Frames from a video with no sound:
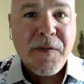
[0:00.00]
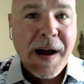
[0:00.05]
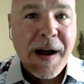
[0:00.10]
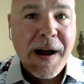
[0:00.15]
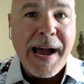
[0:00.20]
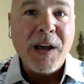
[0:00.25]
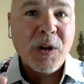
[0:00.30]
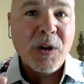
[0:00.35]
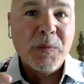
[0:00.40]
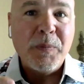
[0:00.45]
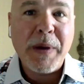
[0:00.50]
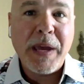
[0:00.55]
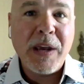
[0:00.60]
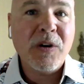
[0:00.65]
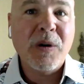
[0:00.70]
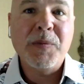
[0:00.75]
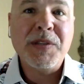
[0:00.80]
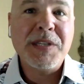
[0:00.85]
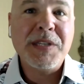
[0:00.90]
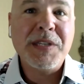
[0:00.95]
filed
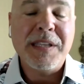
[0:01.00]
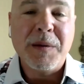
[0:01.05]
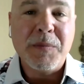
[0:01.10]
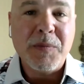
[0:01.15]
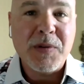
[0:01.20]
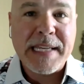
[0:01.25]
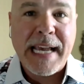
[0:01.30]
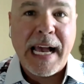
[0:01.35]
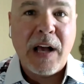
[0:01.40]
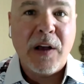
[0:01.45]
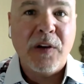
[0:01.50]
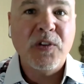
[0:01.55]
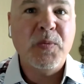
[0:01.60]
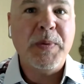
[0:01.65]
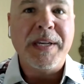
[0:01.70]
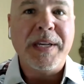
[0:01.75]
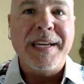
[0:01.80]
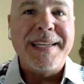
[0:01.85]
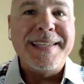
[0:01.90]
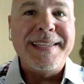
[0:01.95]
bankruptcy
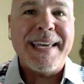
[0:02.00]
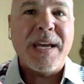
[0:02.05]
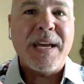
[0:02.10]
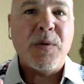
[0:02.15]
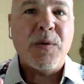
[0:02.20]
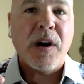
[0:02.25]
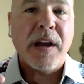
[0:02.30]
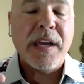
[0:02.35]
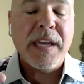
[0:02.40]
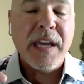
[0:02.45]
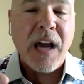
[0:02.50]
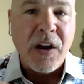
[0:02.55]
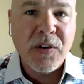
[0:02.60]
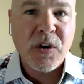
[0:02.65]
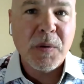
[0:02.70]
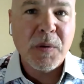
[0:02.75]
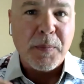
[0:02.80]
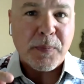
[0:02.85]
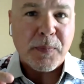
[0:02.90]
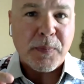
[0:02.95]
themselves because they were
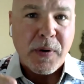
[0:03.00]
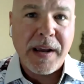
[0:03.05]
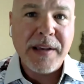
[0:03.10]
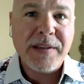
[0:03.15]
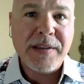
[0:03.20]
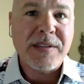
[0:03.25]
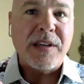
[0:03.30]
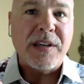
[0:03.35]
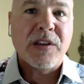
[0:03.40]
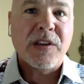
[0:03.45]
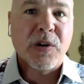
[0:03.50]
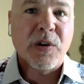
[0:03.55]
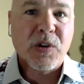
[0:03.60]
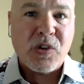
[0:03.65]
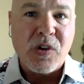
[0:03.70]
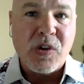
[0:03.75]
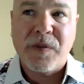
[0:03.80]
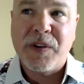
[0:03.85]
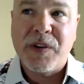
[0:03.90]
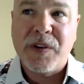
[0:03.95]
underpricing their
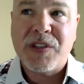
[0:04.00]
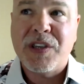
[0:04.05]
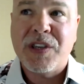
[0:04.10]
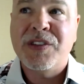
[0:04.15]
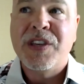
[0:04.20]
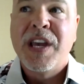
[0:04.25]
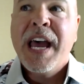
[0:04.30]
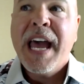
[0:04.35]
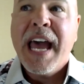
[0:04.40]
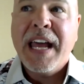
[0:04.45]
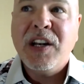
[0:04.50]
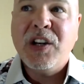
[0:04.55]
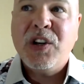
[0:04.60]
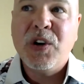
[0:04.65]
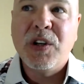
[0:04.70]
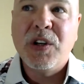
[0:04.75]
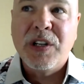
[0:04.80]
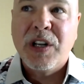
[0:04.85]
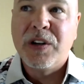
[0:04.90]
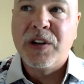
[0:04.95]
services and
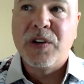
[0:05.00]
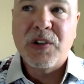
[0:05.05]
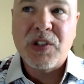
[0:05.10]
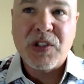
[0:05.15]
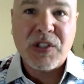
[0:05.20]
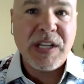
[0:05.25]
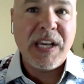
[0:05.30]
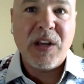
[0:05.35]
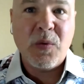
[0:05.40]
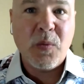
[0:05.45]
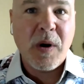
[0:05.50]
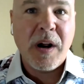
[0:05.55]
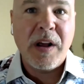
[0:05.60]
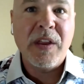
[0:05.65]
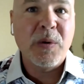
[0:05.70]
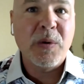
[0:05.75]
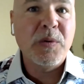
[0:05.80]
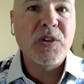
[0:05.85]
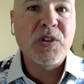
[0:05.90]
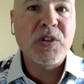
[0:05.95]
couldn't understand
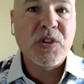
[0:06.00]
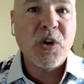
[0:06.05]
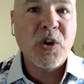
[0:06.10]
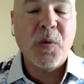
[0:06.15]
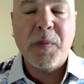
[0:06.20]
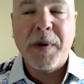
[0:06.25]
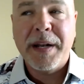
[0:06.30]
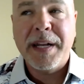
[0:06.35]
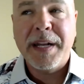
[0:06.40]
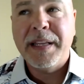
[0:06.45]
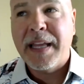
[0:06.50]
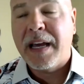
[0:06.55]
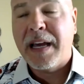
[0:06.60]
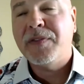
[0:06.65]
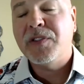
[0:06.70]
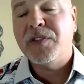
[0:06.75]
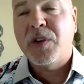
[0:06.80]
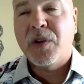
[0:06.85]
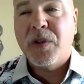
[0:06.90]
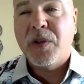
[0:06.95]
why there was no money
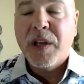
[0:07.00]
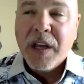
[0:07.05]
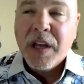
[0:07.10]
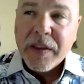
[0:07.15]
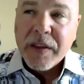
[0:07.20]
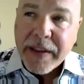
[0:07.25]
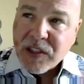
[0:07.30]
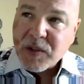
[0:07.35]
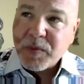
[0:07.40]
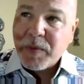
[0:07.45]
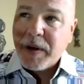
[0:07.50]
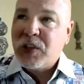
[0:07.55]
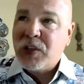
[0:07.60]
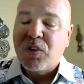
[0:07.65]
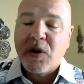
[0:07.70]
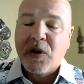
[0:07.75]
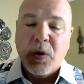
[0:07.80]
left. So that's my